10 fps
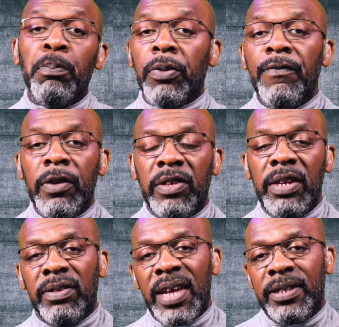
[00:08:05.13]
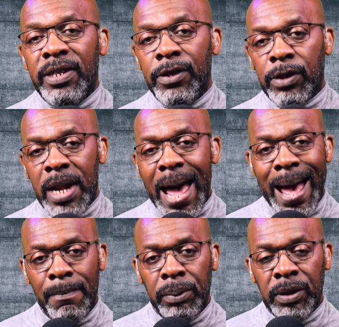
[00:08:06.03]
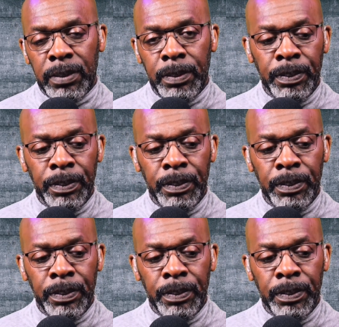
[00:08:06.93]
privacy settings on apps.